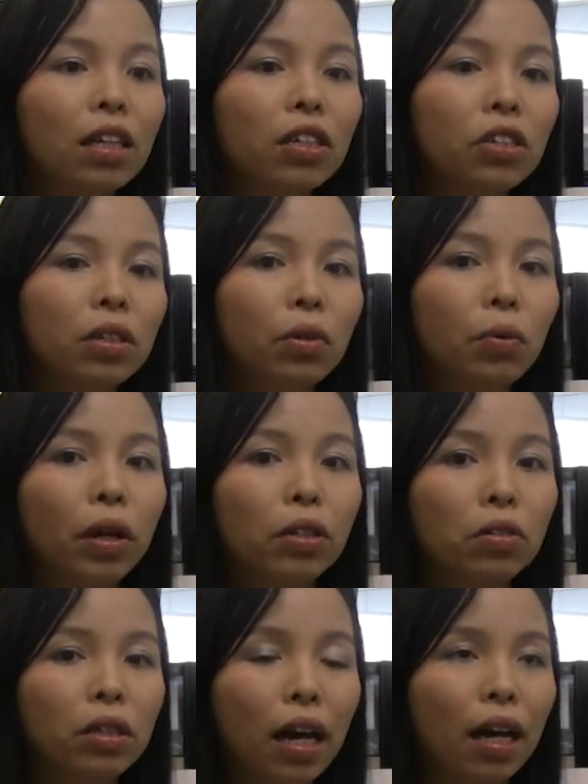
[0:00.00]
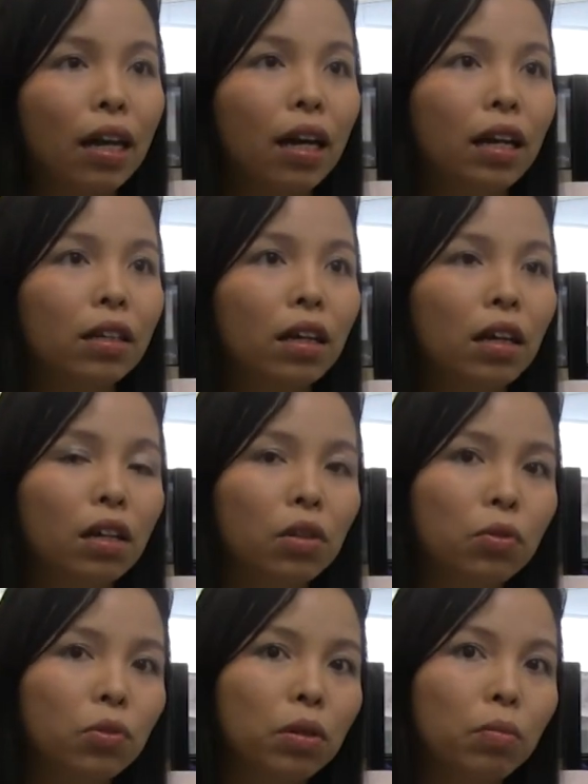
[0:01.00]
She went to
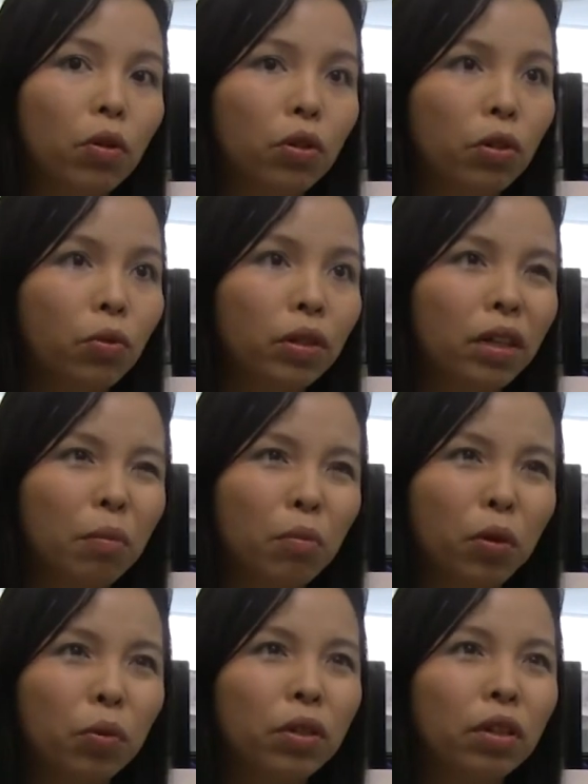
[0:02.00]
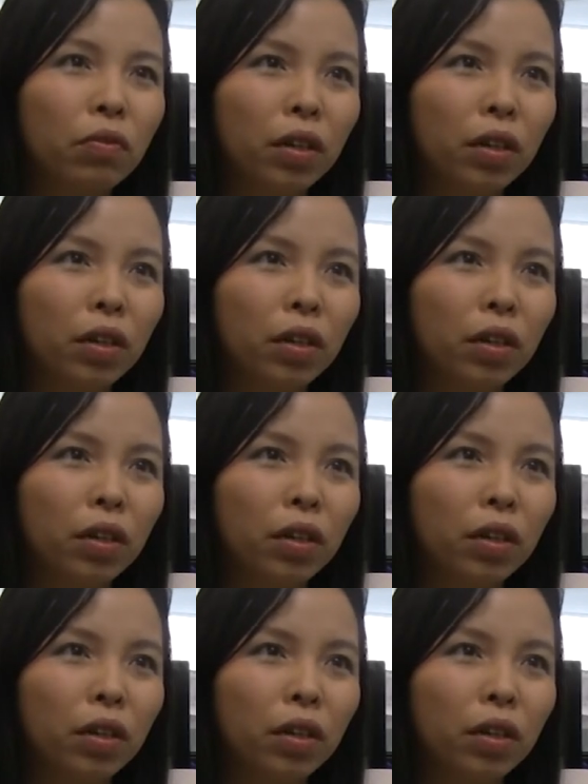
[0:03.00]
Thailand through the border with Cambodia,